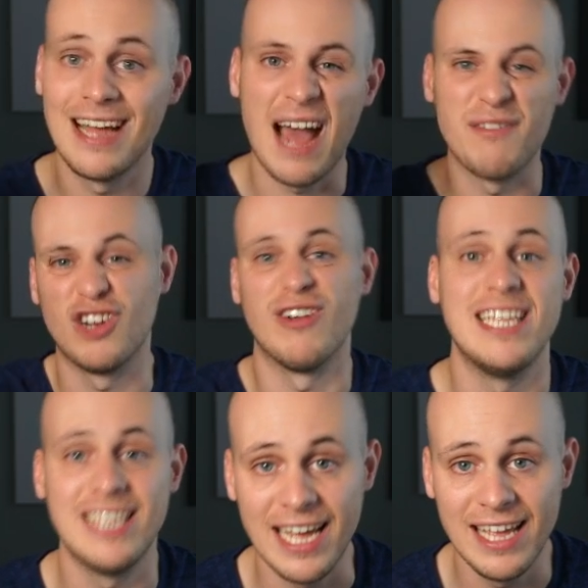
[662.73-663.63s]
have a great
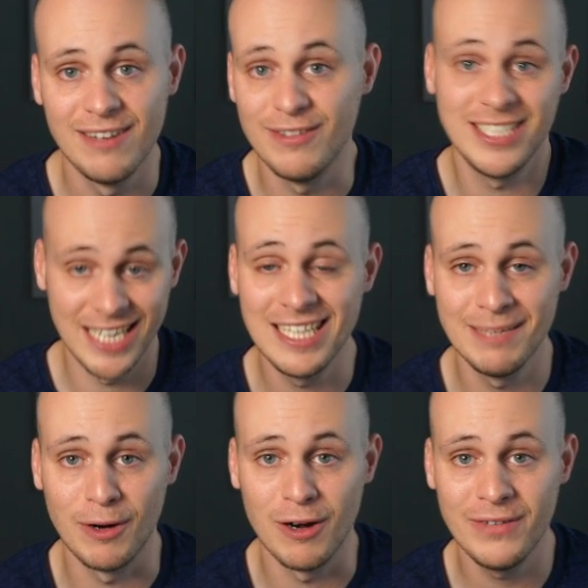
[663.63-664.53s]
day. We'll see you
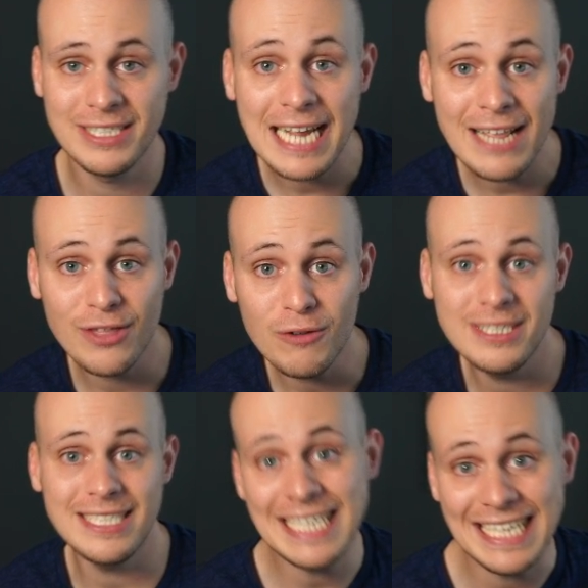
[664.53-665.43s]
tomorrow for day
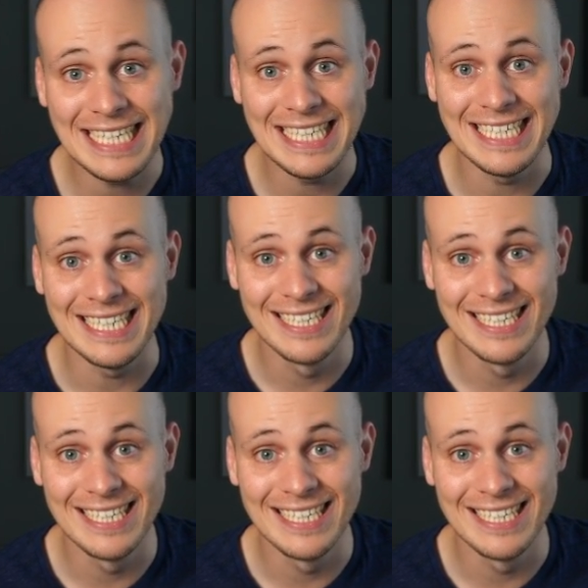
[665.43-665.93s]
13.